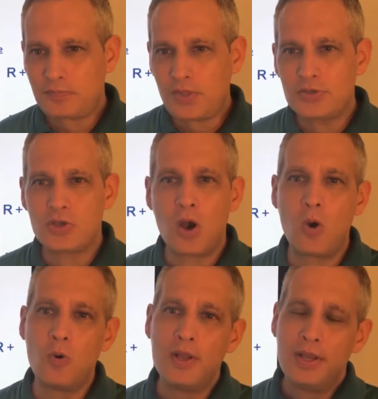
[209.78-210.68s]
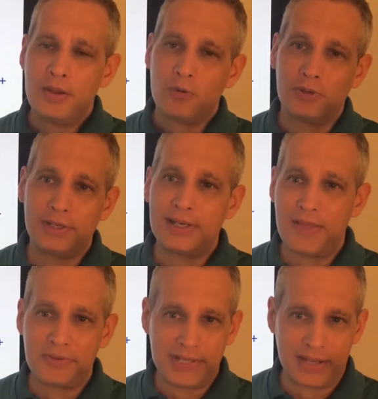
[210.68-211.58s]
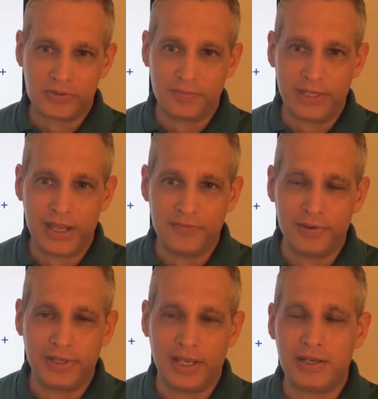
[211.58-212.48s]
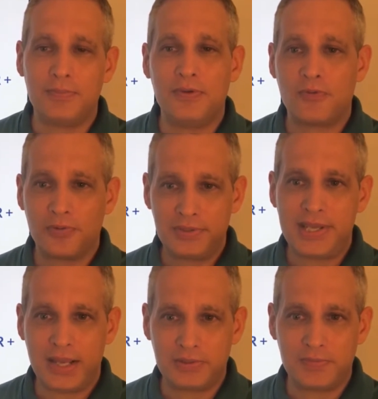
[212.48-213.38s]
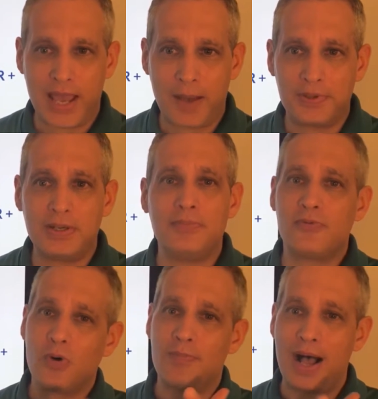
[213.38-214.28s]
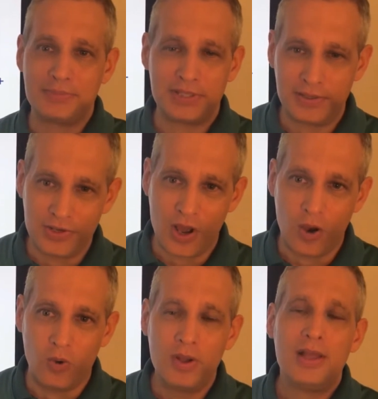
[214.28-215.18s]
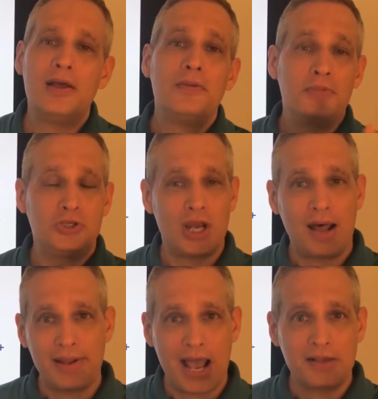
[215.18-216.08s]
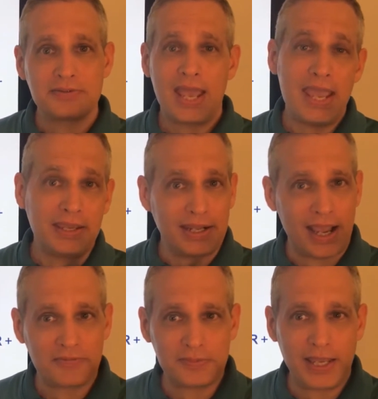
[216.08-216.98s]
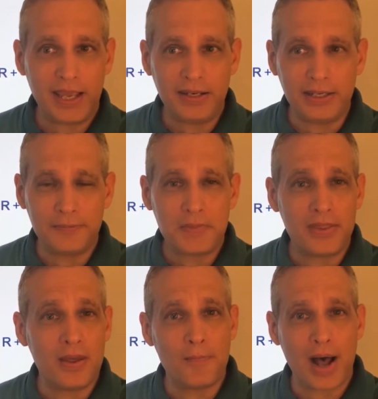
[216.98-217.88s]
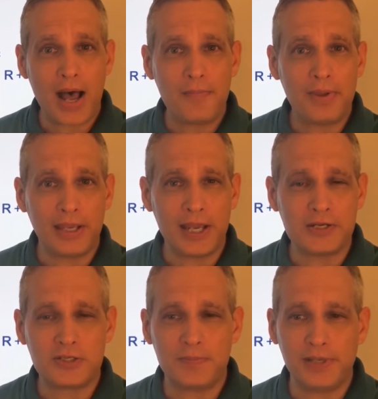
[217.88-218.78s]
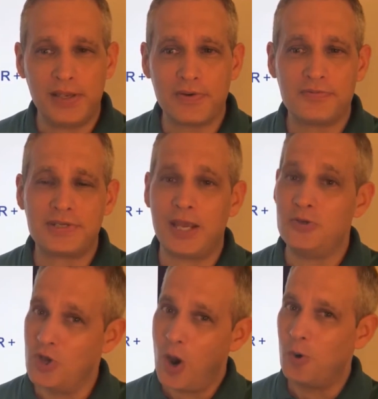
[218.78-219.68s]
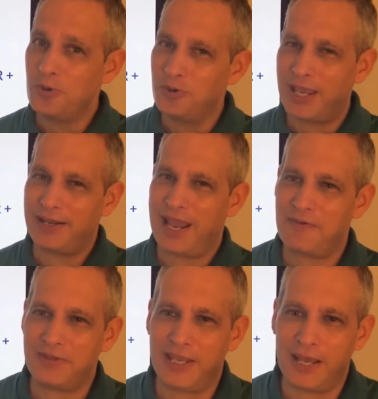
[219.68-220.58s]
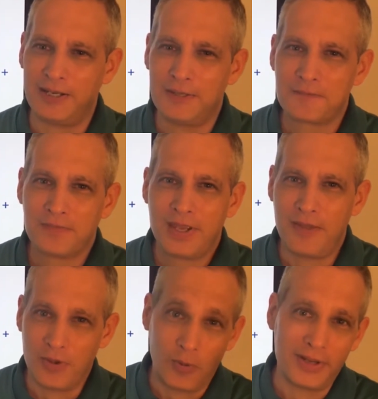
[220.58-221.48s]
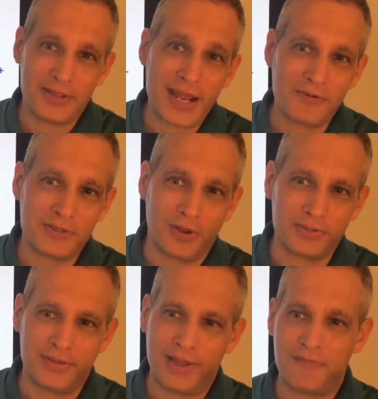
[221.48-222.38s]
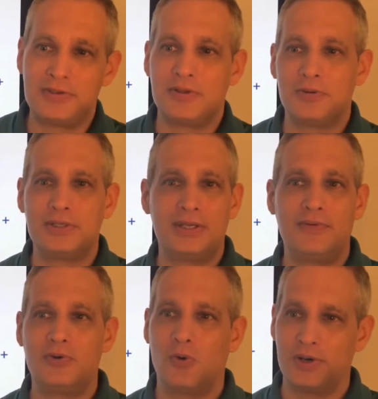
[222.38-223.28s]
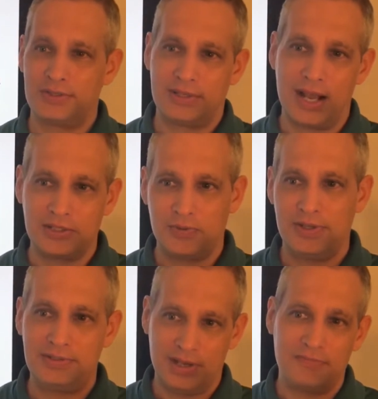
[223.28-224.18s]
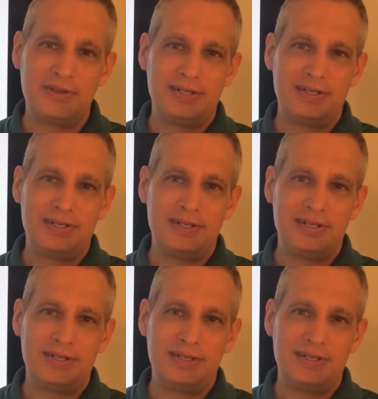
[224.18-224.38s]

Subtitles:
So we're looking at the tantrum behavior again. And before the tantrum happened and before mom said no, the child asked, hey, can I have some candy? And then mom engaged the behavior of saying, no, you can't have the candy. And then what did that result in? That resulted in, of course, the consequence of,